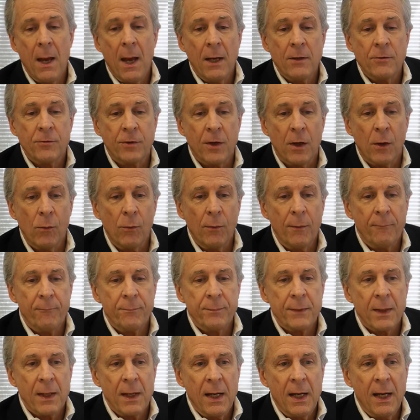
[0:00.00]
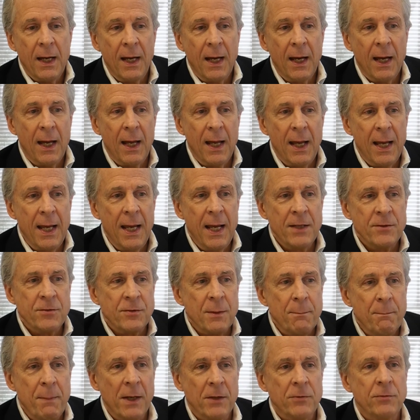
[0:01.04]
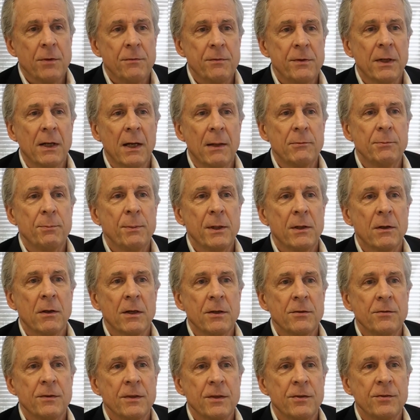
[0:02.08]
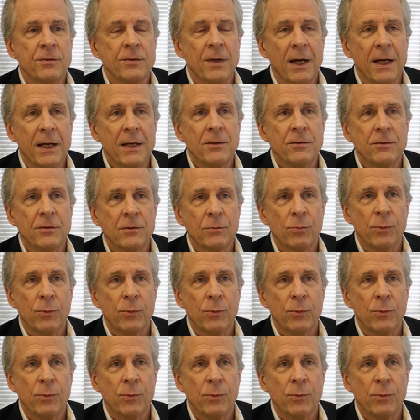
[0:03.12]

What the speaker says: So it's the best of times because the science is,